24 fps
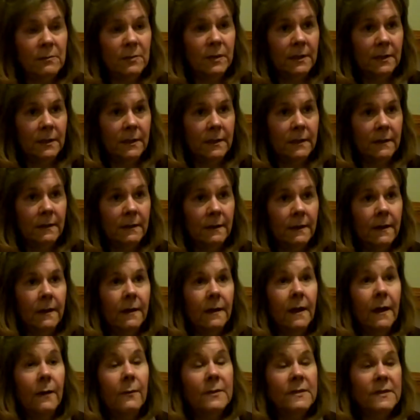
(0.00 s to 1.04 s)
building,
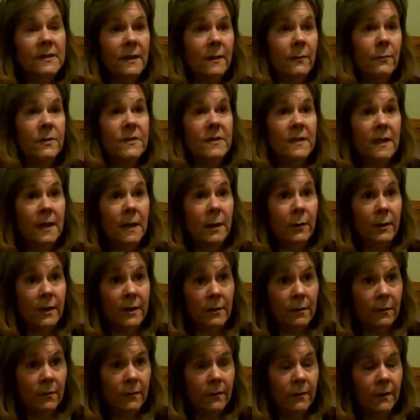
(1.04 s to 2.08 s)
I would say was
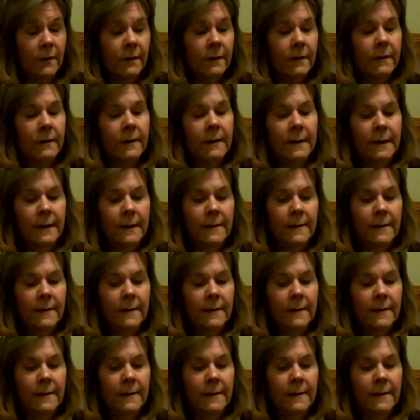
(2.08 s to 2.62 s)
carried over.